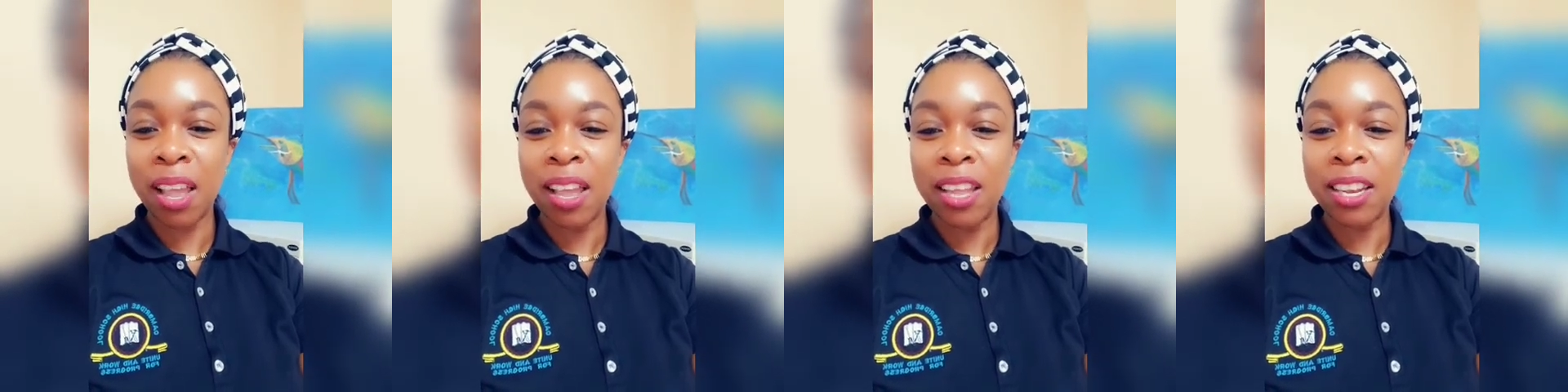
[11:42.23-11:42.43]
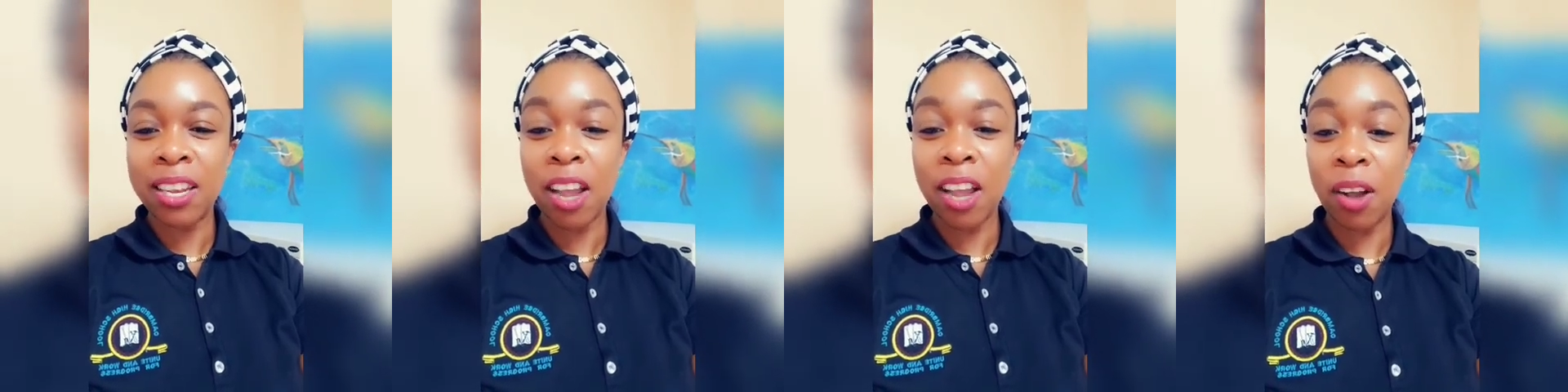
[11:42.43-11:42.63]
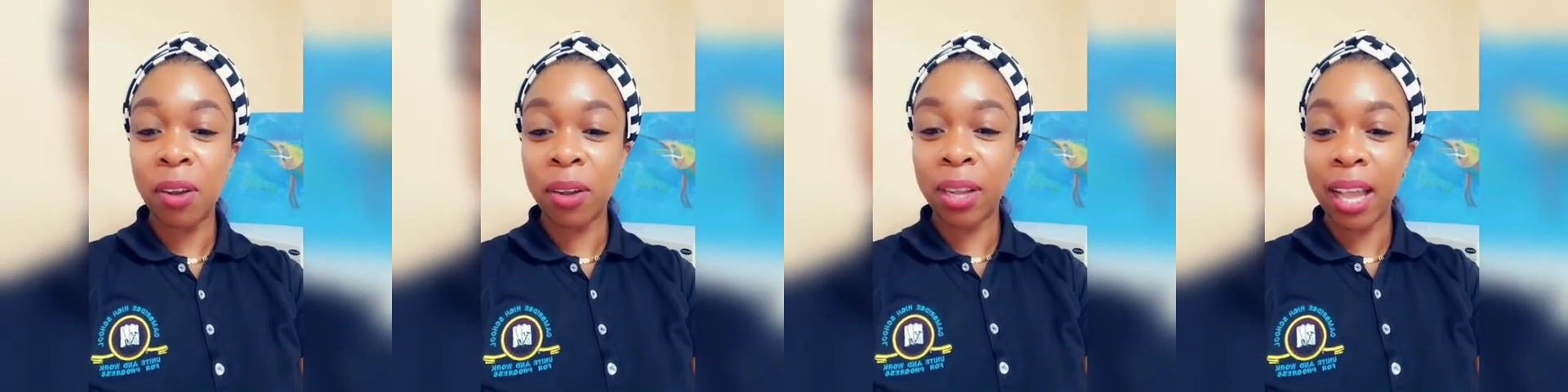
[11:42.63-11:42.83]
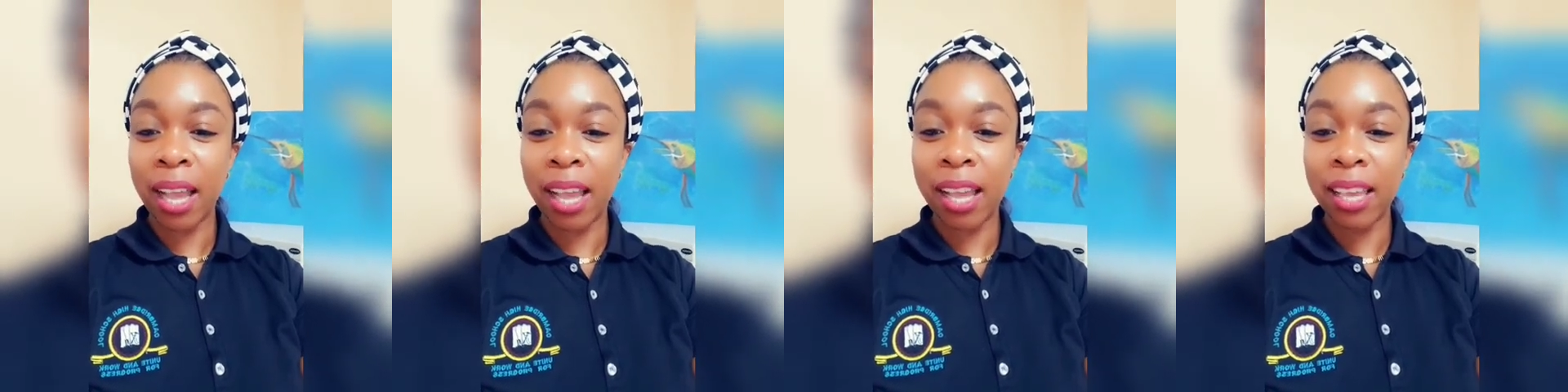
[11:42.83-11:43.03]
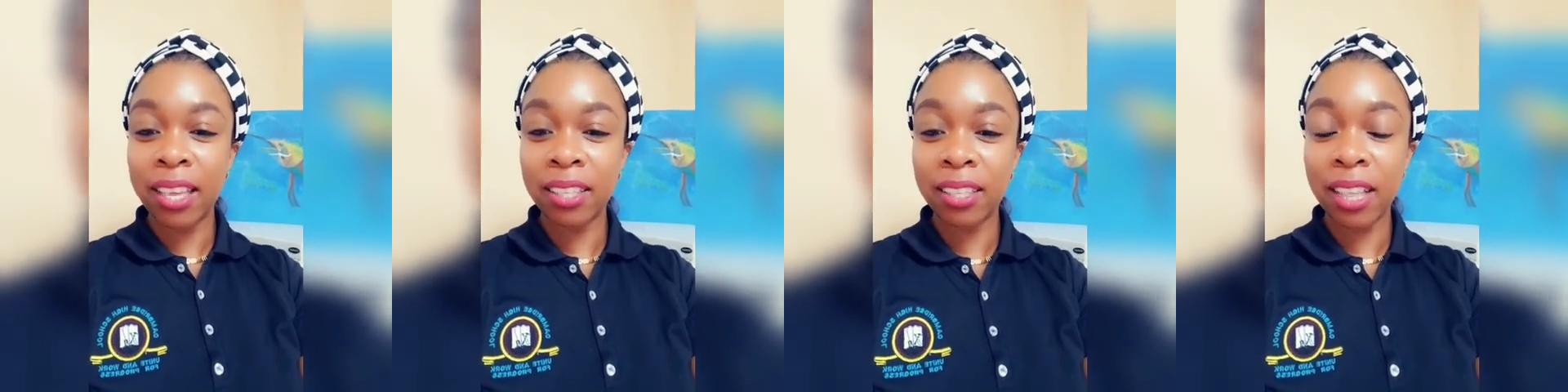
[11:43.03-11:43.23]
Now,
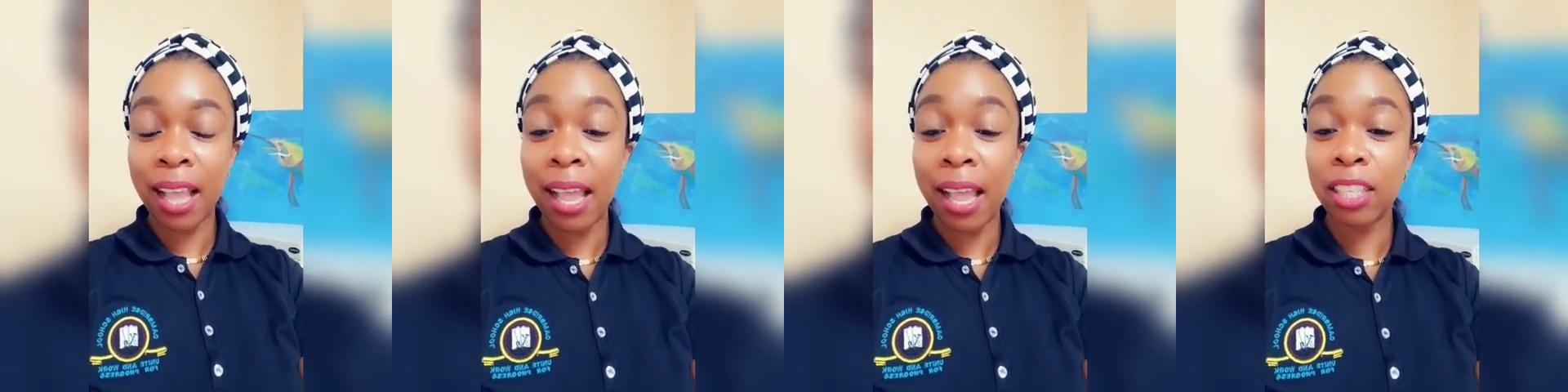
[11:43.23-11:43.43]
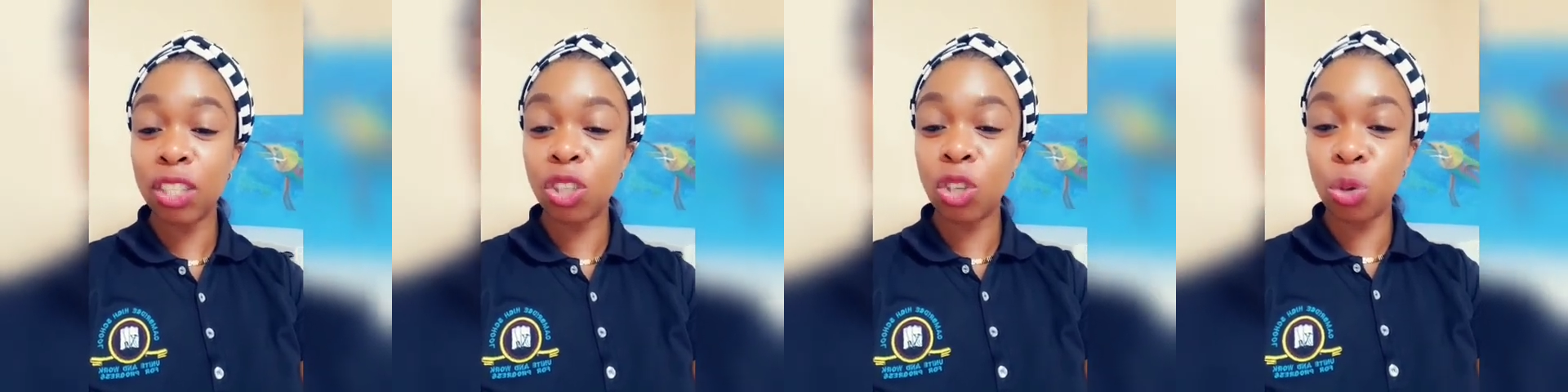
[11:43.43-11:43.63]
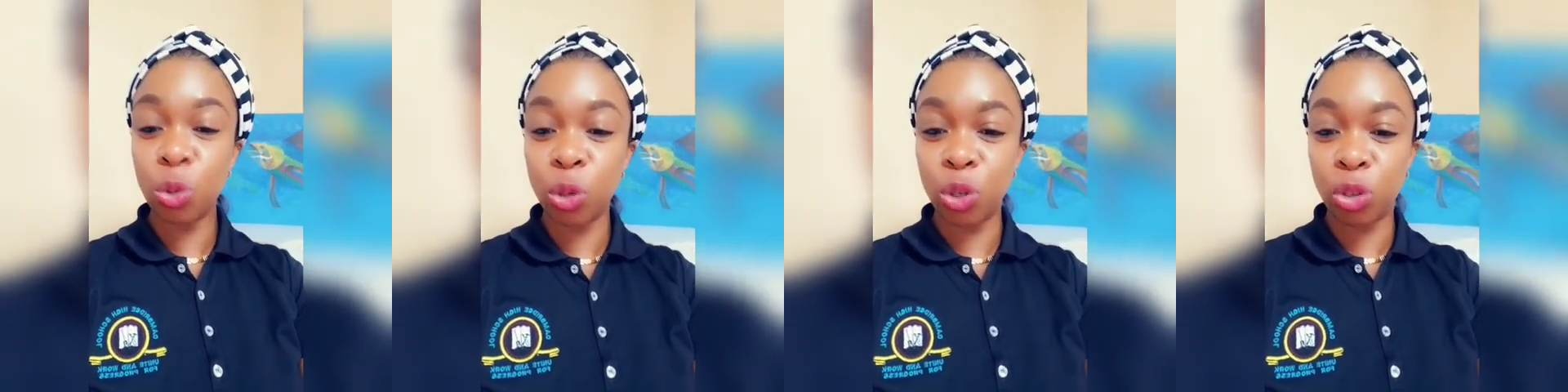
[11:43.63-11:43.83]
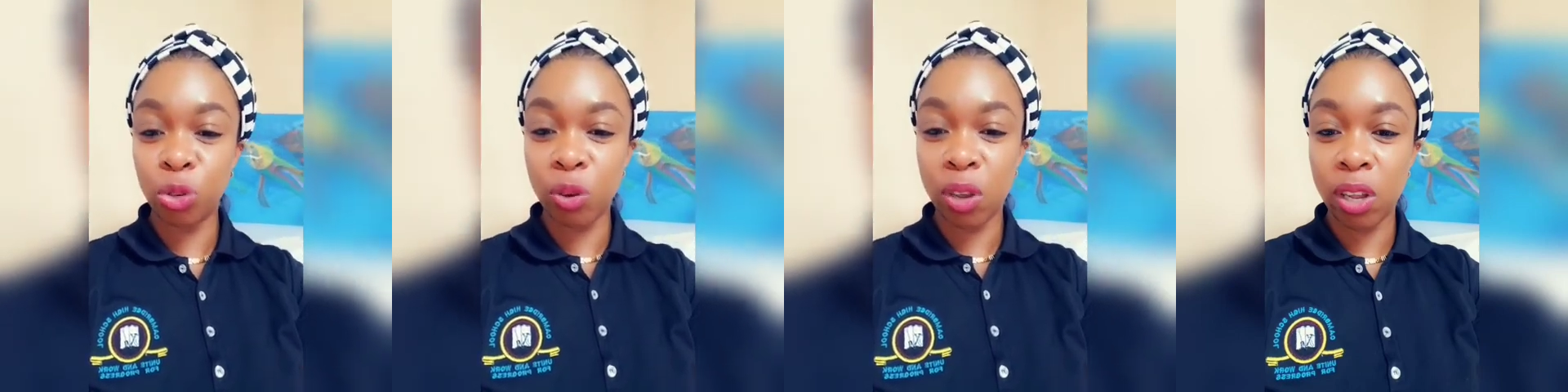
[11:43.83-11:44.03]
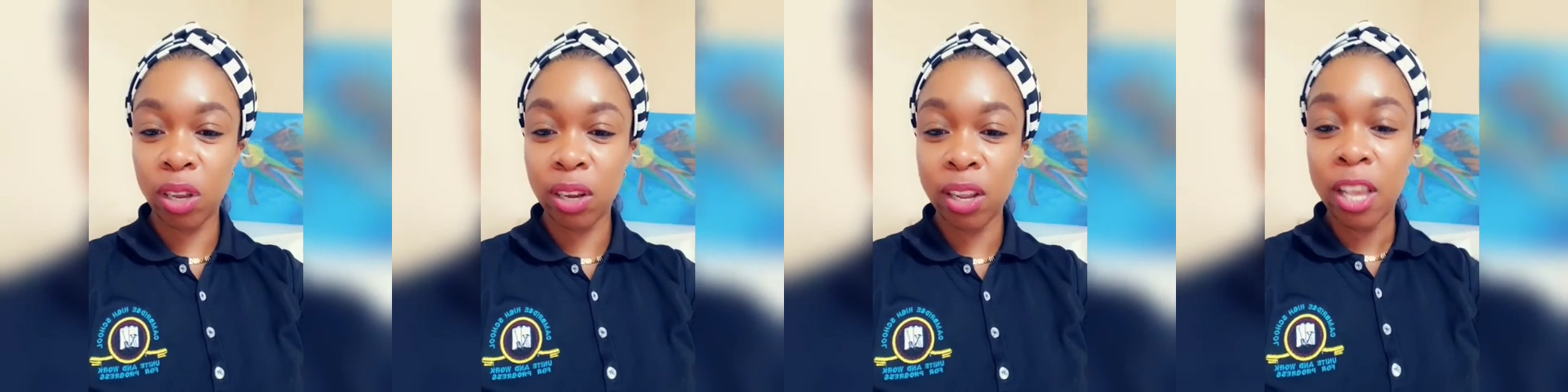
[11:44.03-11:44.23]
guys, as
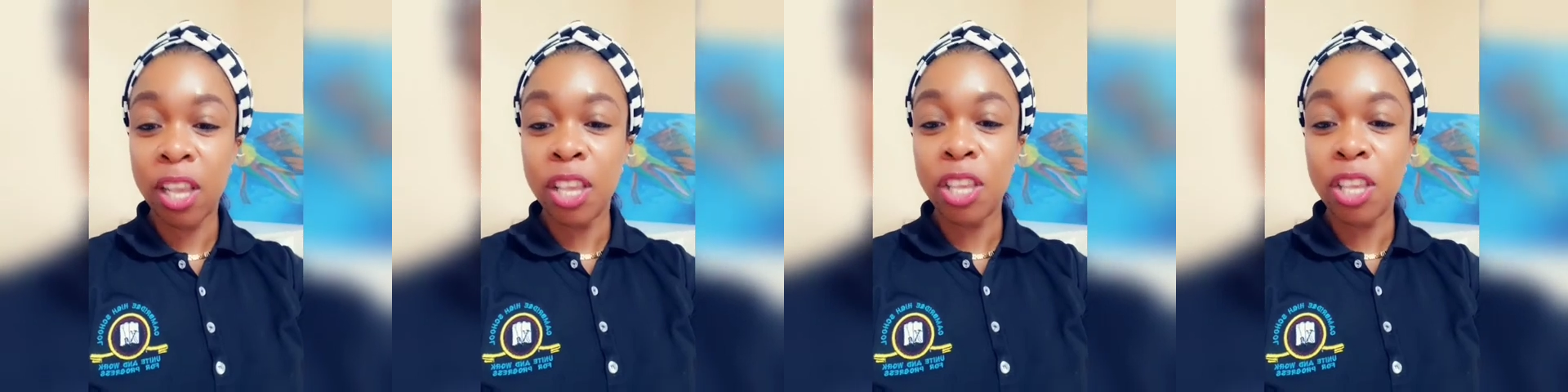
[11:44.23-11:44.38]
usual,